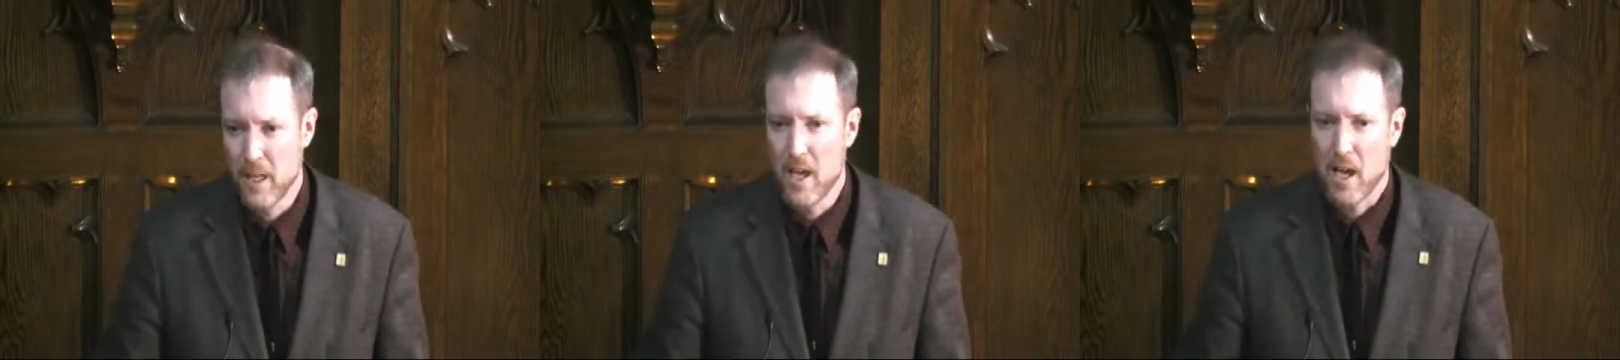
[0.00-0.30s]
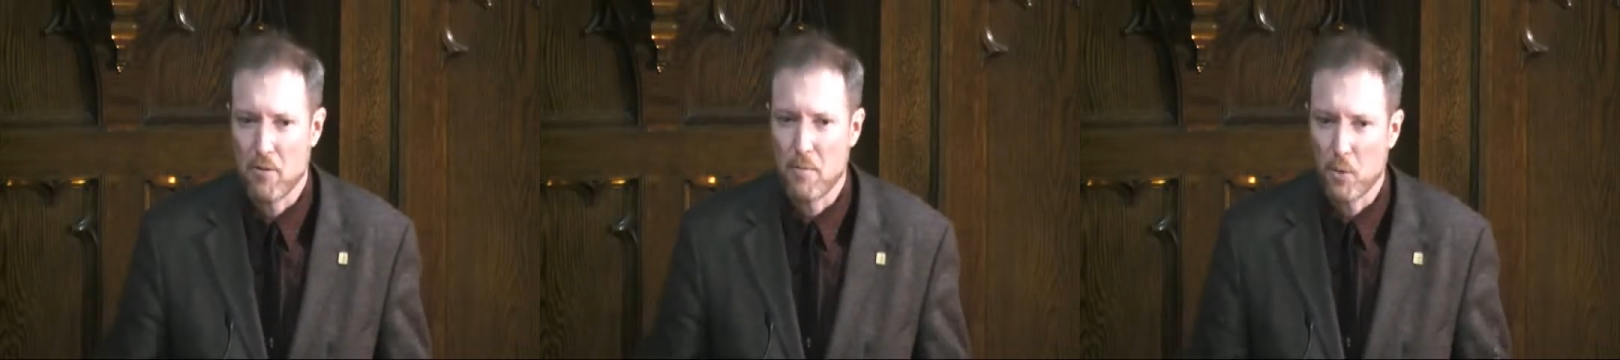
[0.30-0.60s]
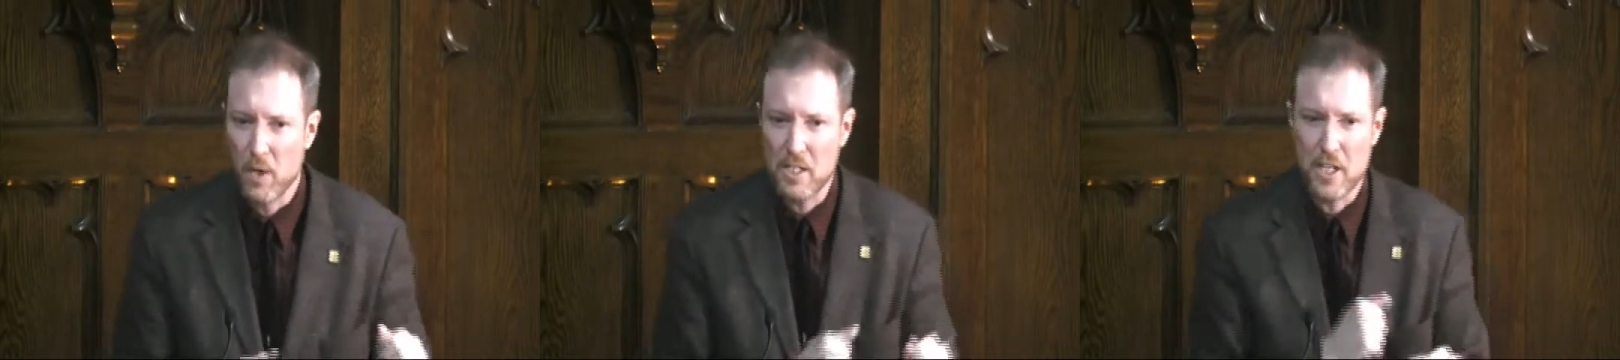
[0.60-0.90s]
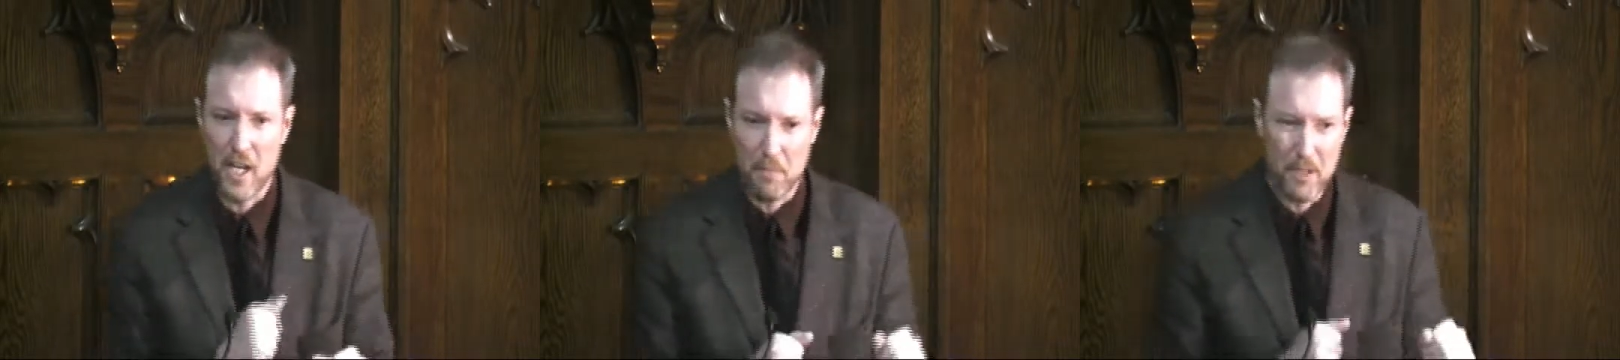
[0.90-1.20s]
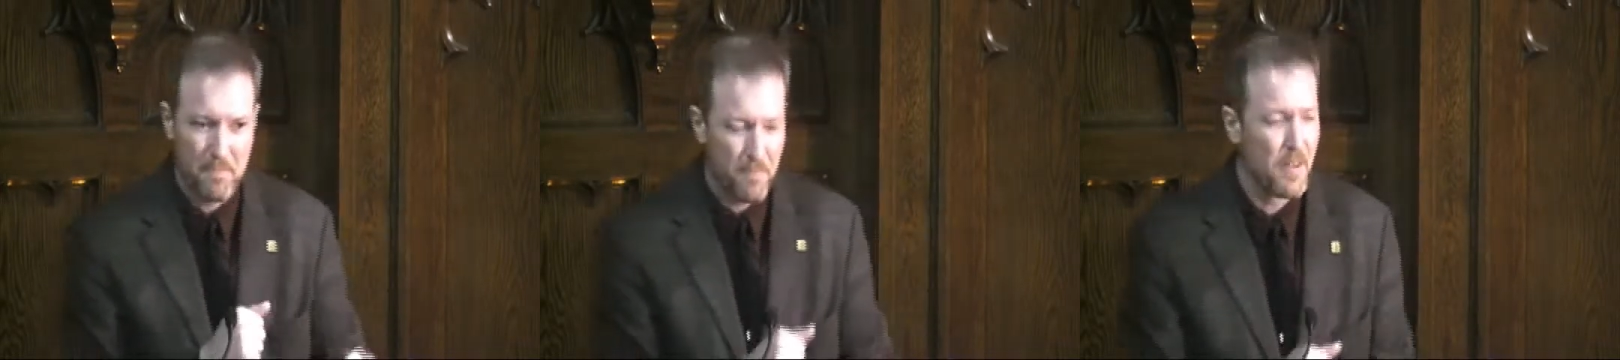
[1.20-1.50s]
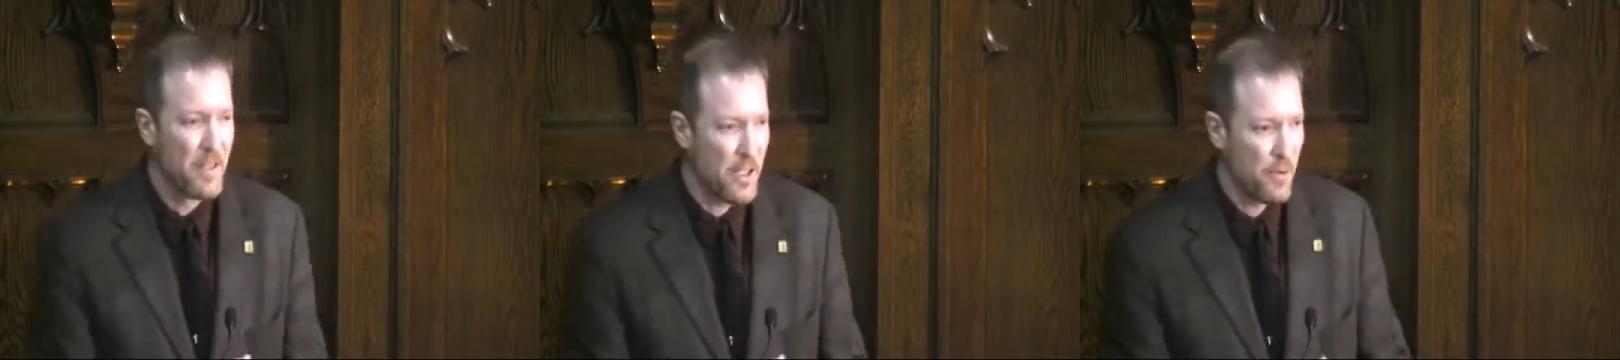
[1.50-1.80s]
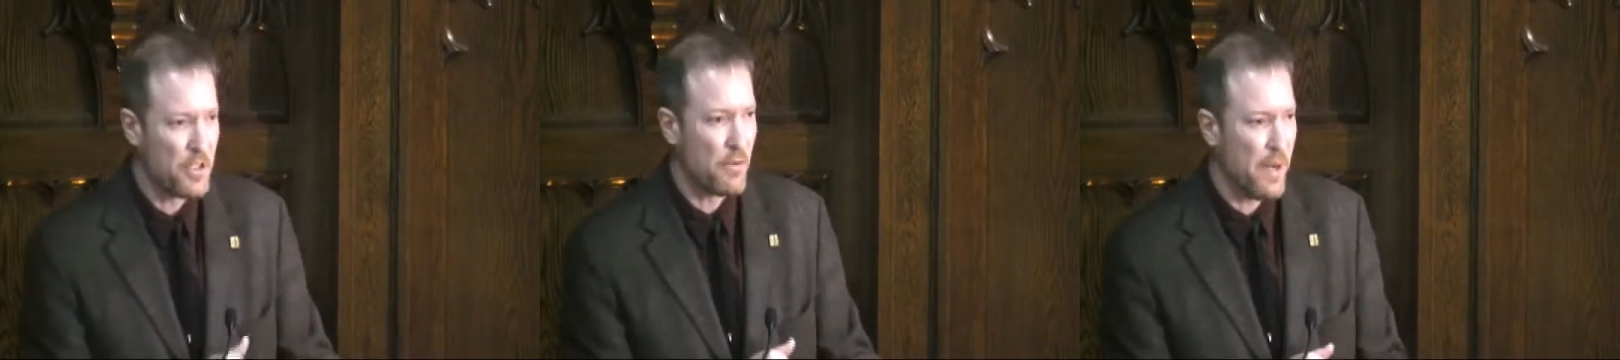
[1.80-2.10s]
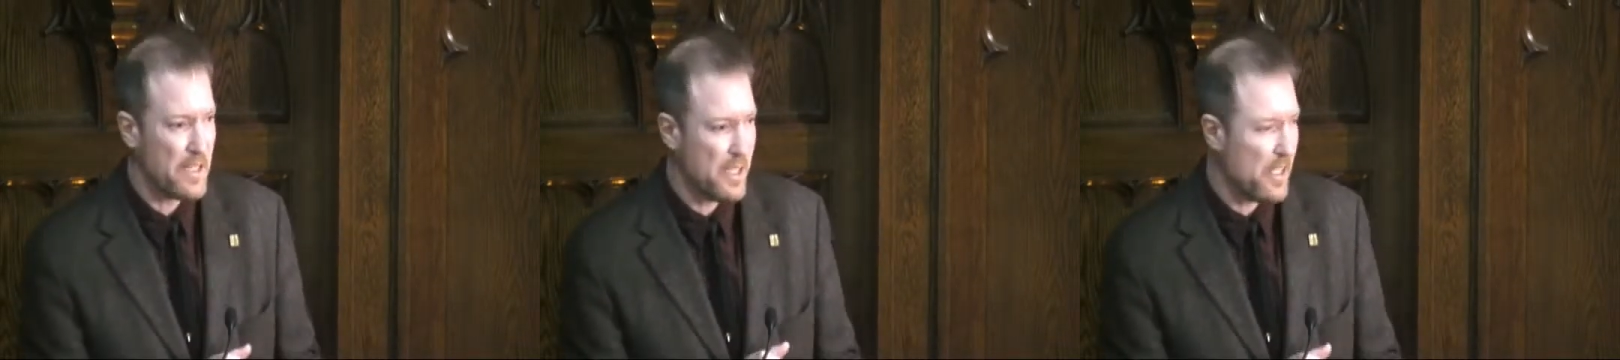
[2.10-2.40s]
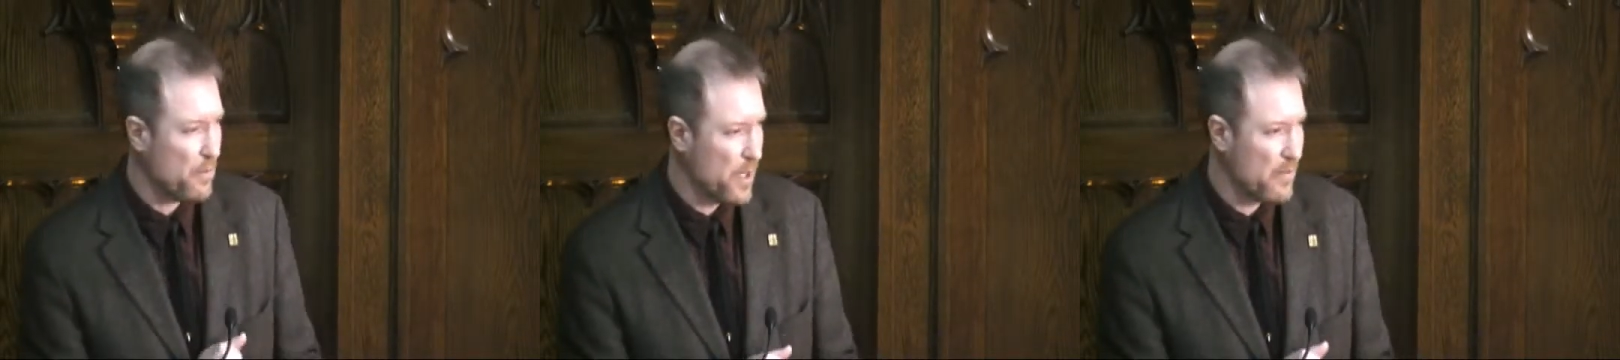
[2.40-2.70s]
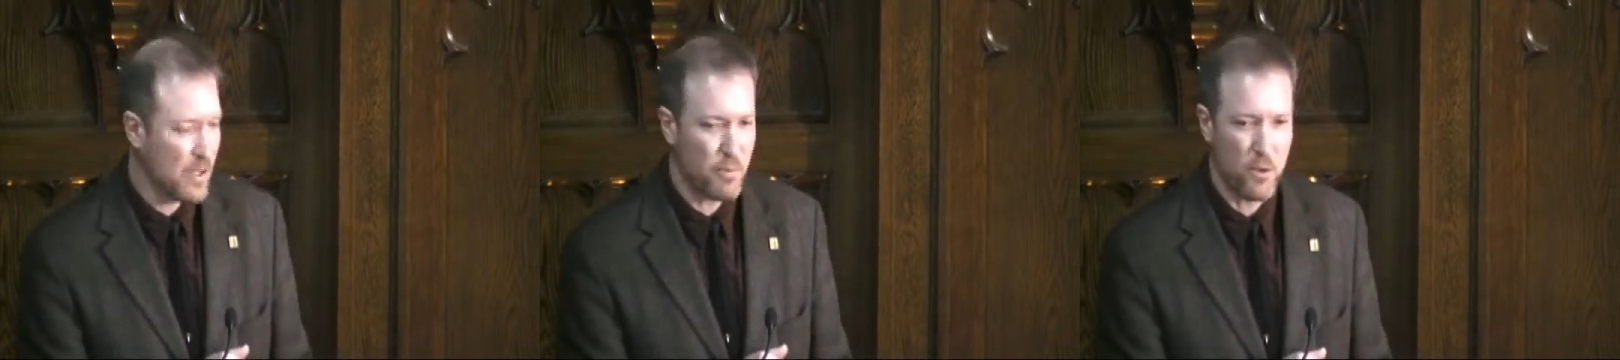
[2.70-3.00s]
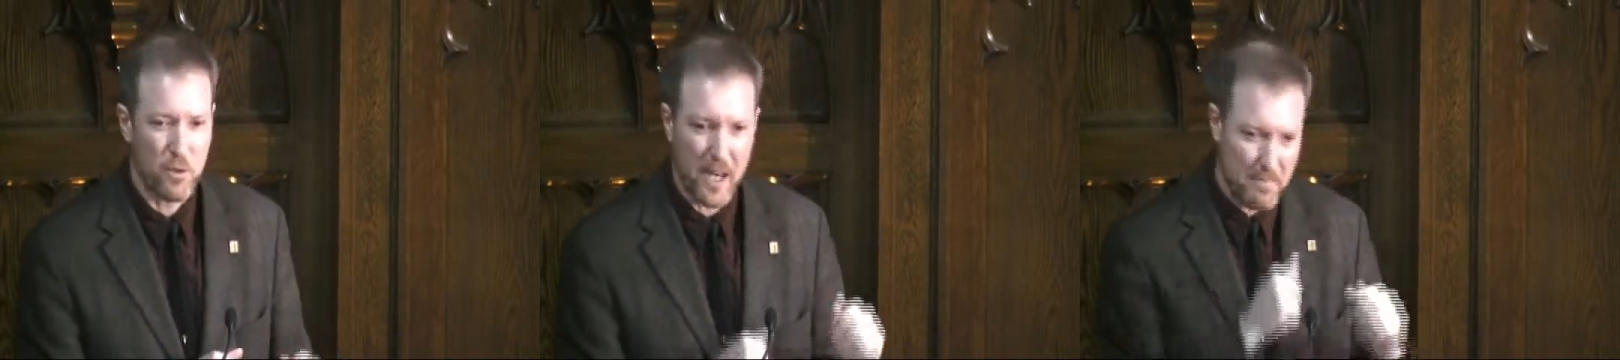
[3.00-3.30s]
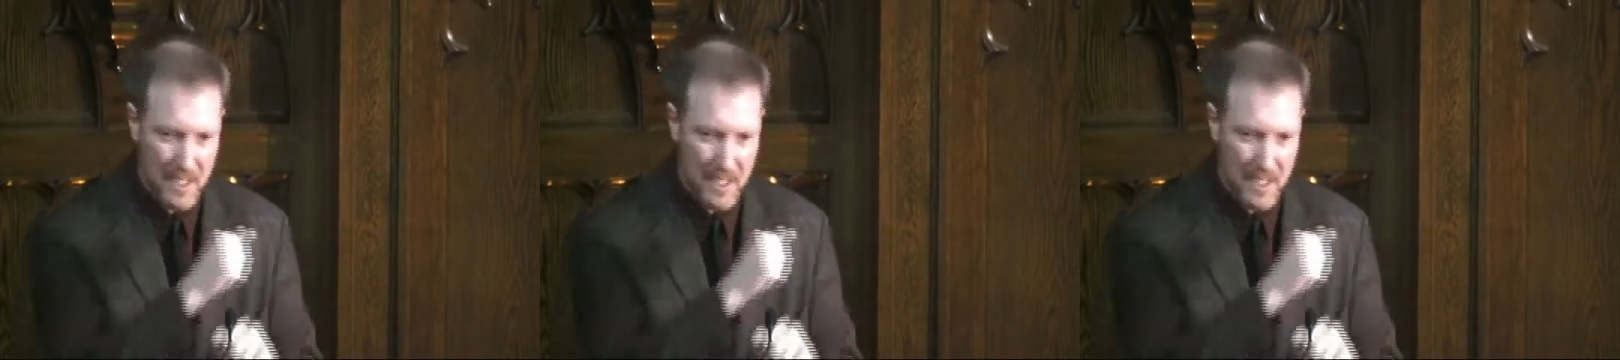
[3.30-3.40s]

I remember one gentleman, he was a resident at one of our programs,